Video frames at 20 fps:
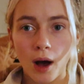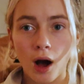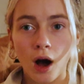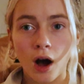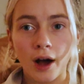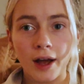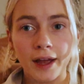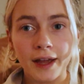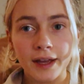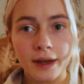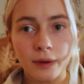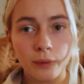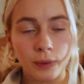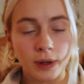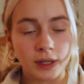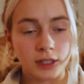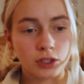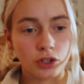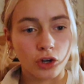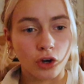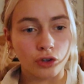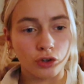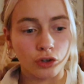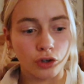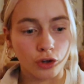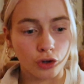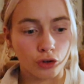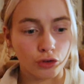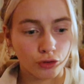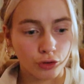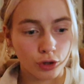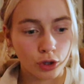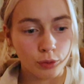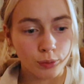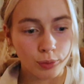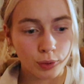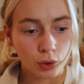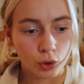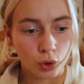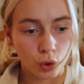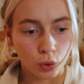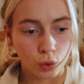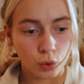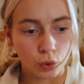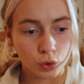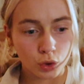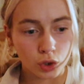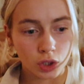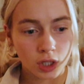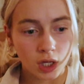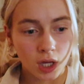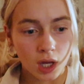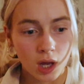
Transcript: I went on a group called,